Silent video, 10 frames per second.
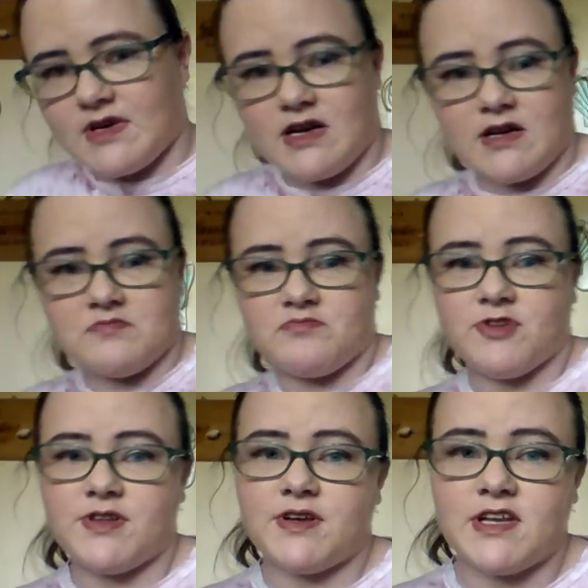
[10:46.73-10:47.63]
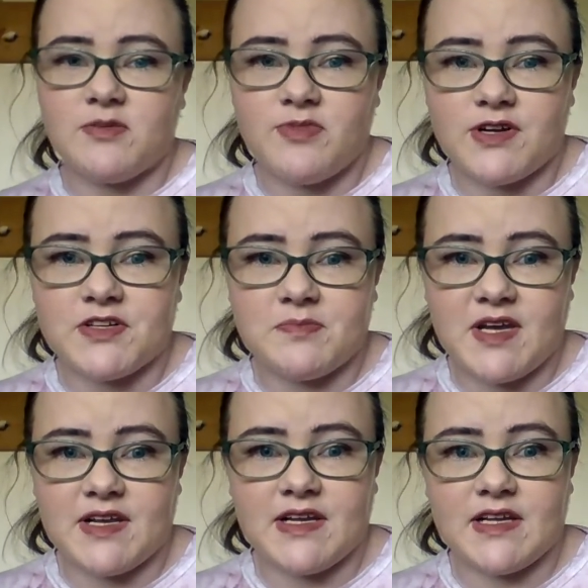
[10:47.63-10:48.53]
I'm really good at project
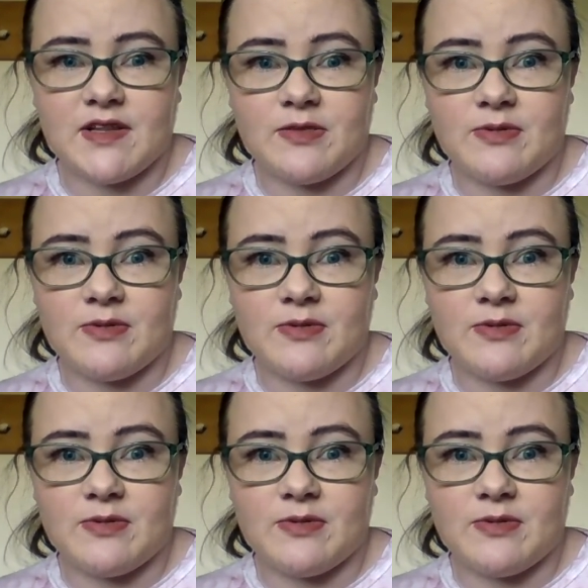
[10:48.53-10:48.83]
planning